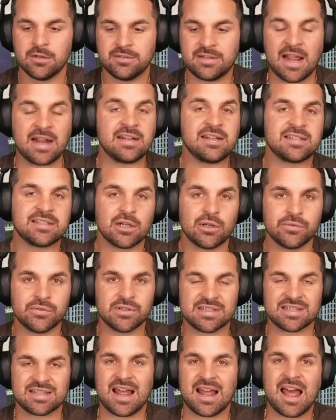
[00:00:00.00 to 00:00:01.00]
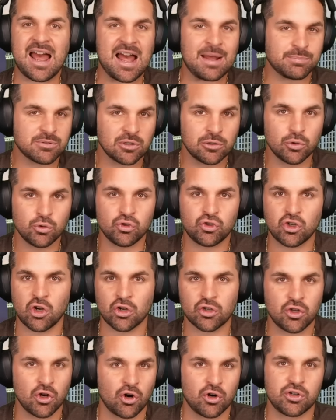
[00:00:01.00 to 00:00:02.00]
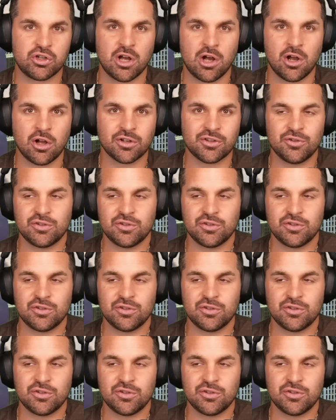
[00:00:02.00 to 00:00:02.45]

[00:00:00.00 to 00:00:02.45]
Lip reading: Danny Silva is an absolute junkyard dog.